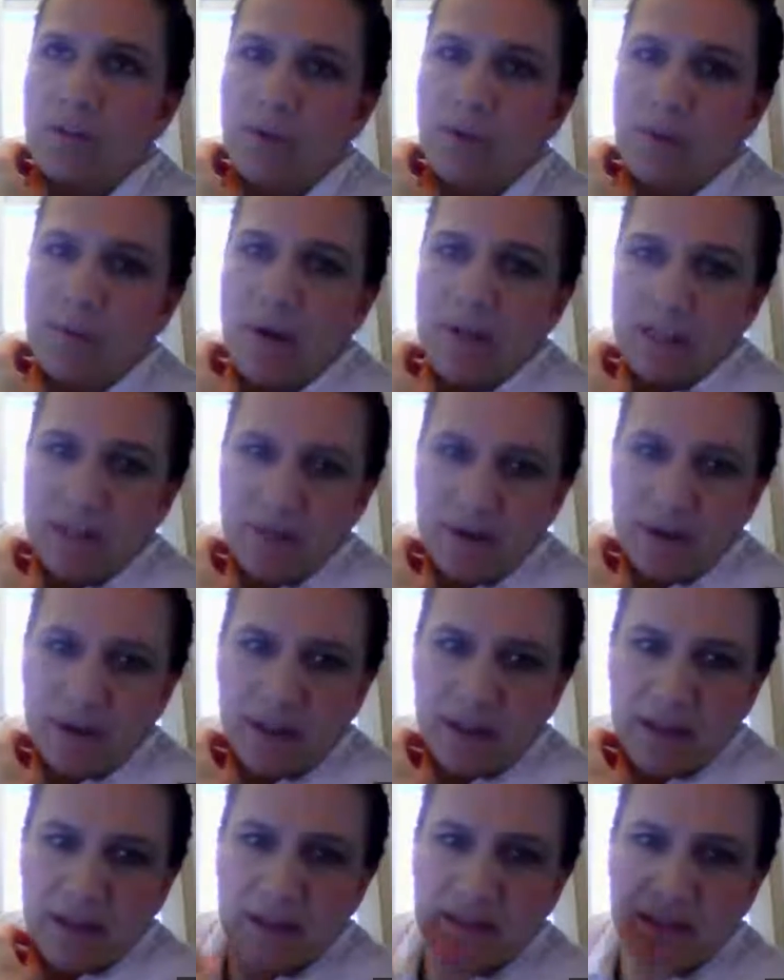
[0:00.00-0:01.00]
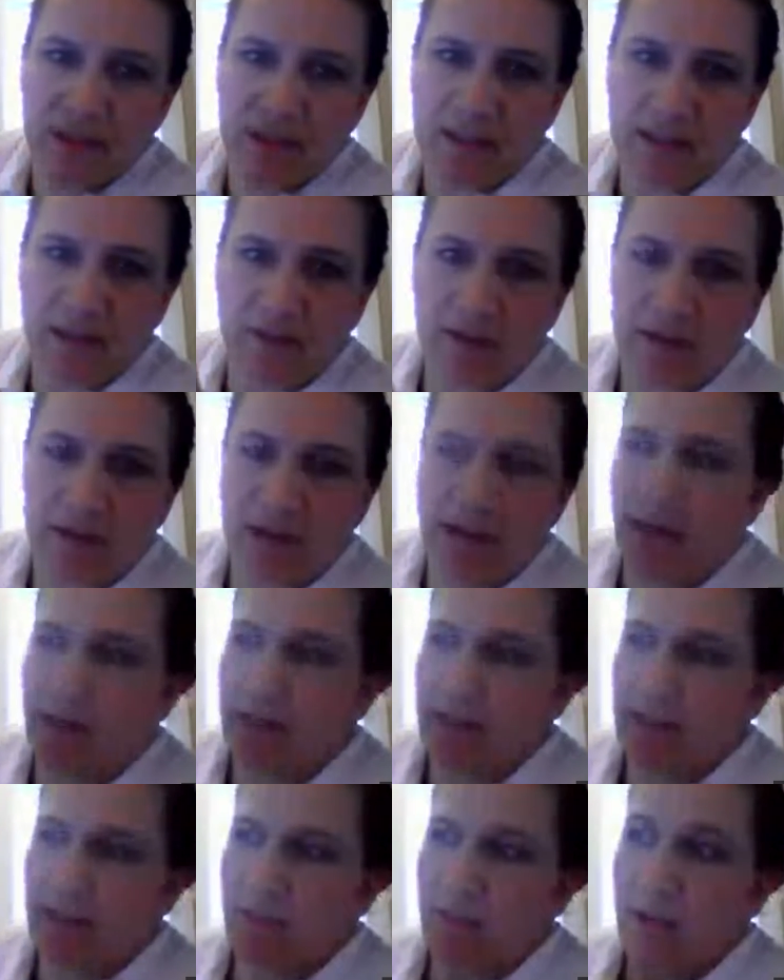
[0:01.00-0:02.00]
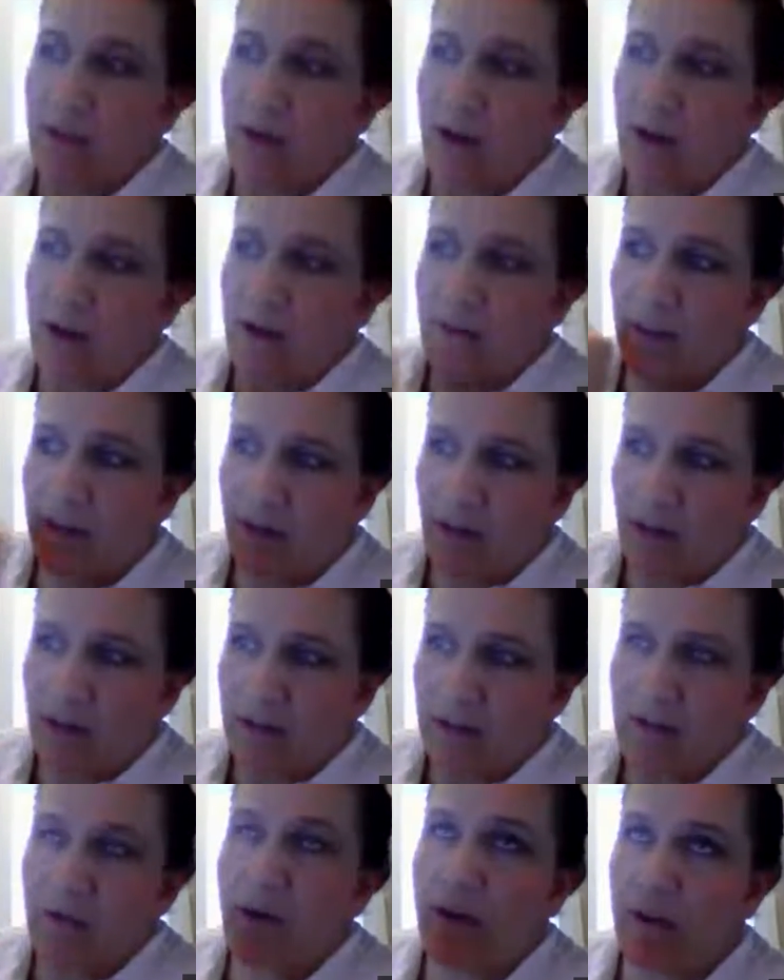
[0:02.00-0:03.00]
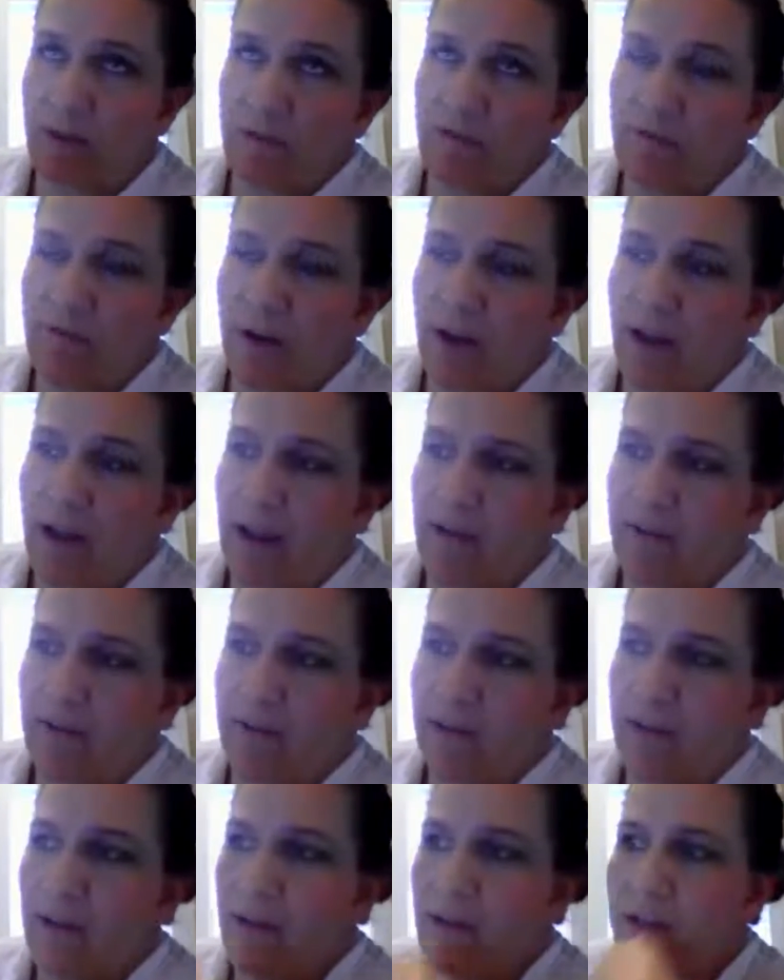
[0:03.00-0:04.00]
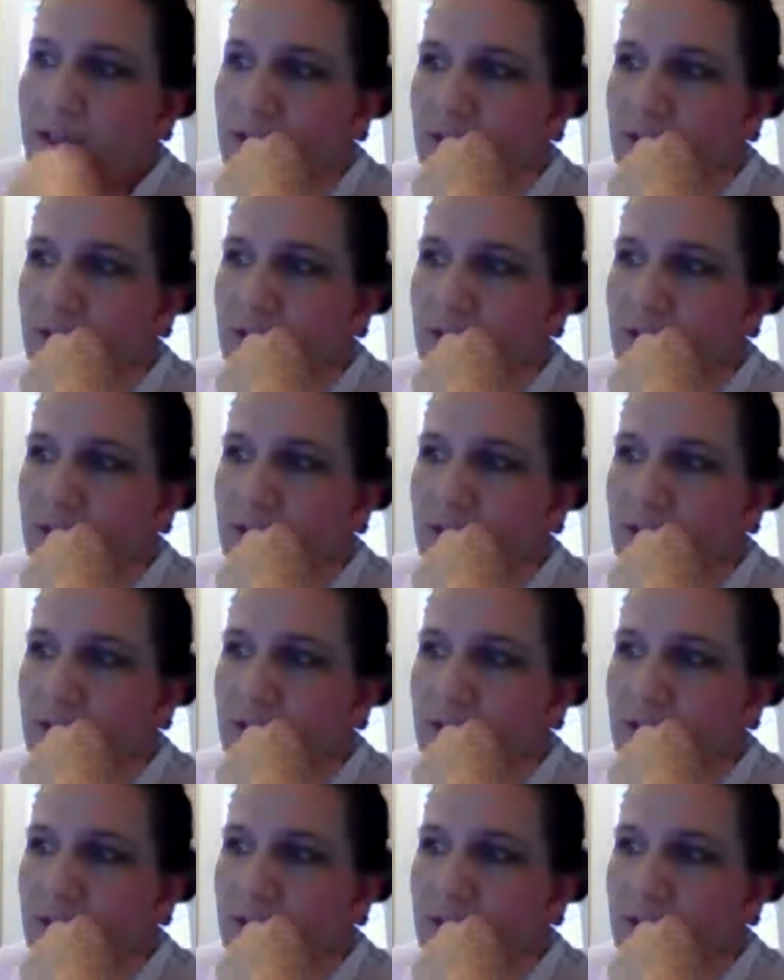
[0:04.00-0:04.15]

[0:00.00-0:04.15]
possibilities, 6, 7, and 8, to be greater than 5. So